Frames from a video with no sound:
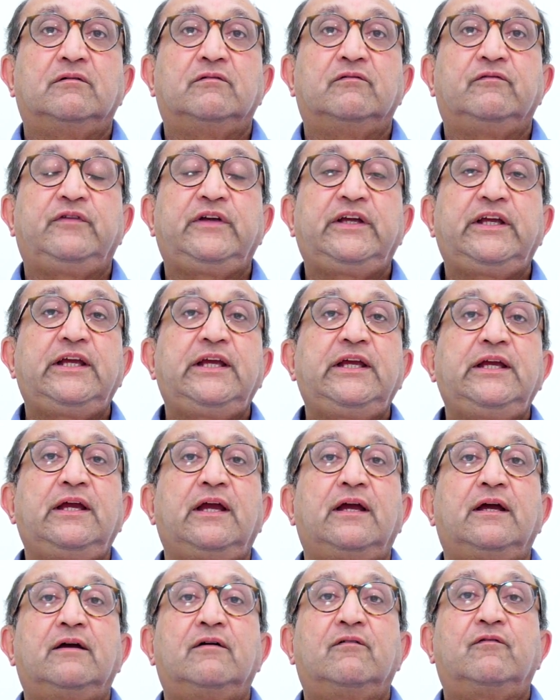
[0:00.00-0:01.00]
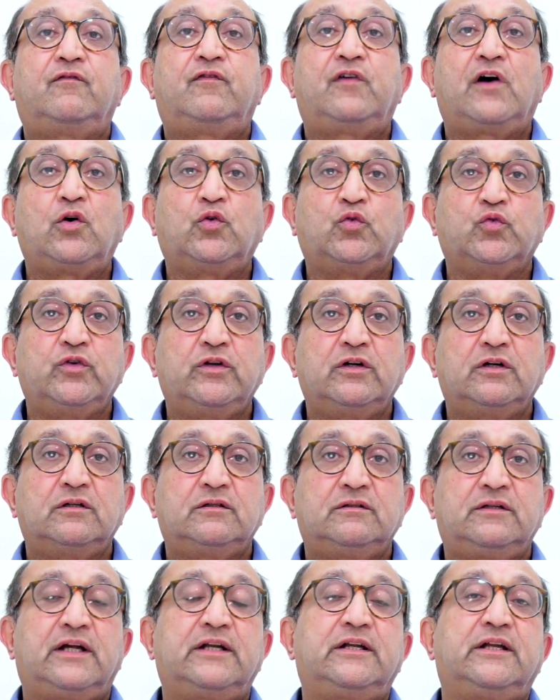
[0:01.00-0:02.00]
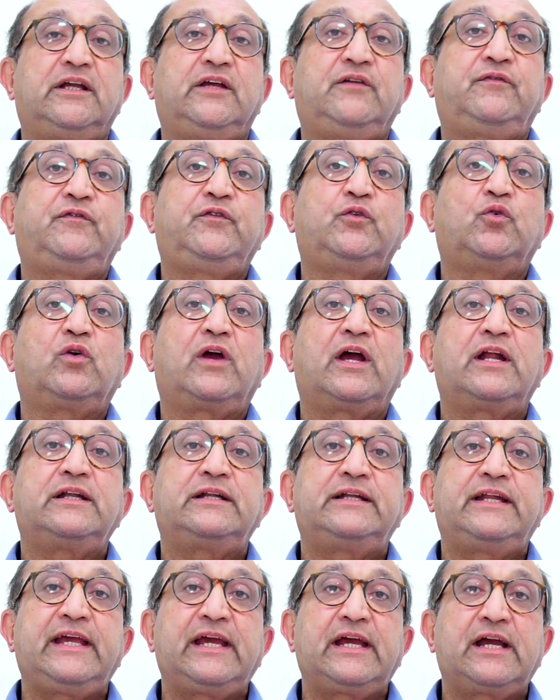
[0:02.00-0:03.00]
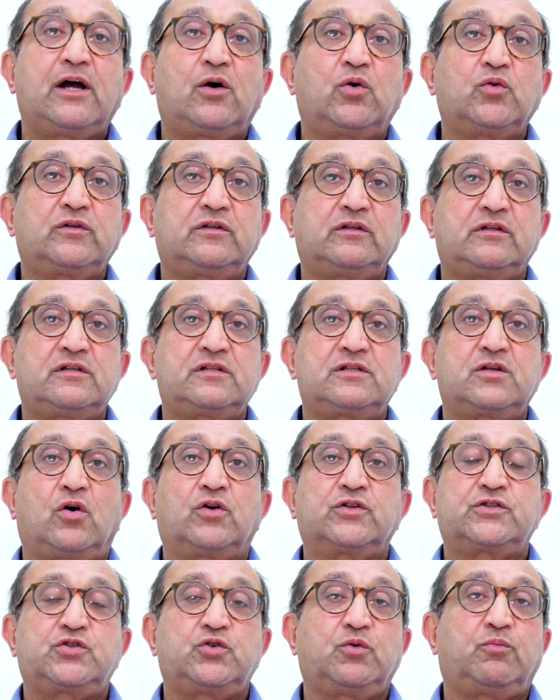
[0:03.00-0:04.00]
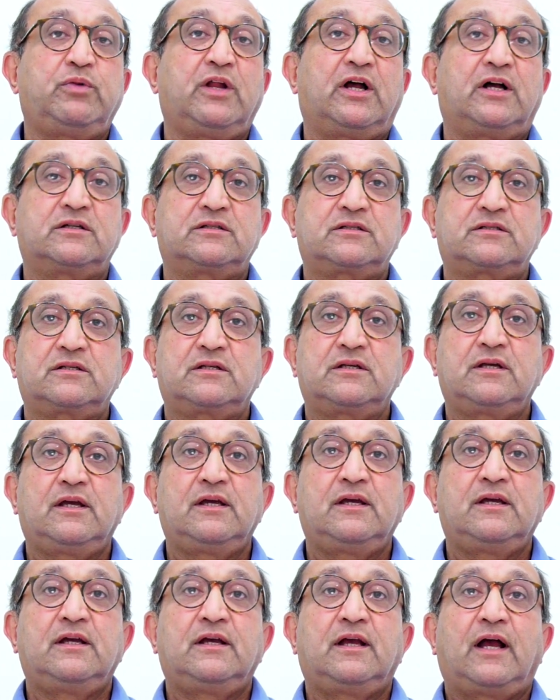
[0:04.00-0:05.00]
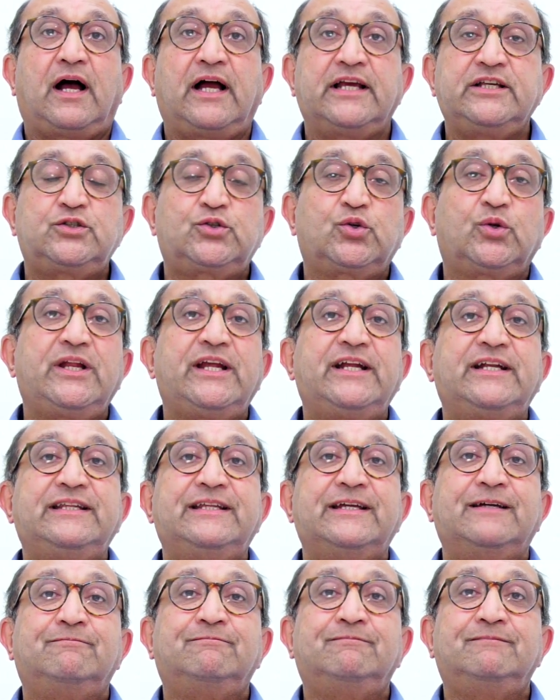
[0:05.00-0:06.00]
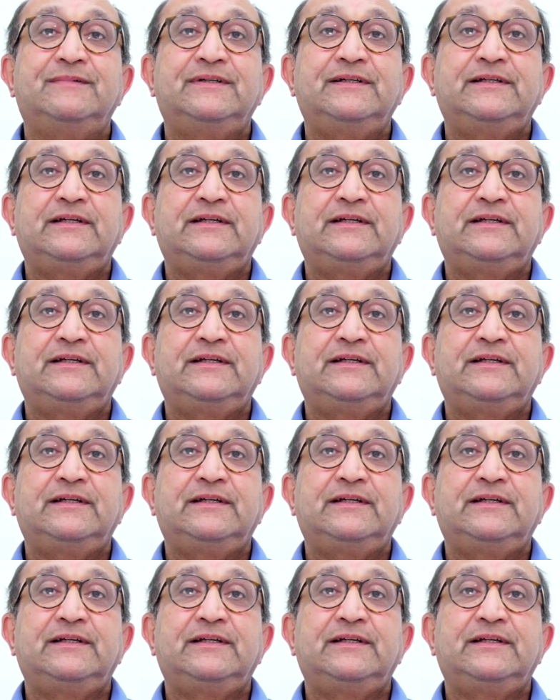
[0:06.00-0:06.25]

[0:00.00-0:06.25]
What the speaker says: we found that if you can take out these osteoblasts, isolate them,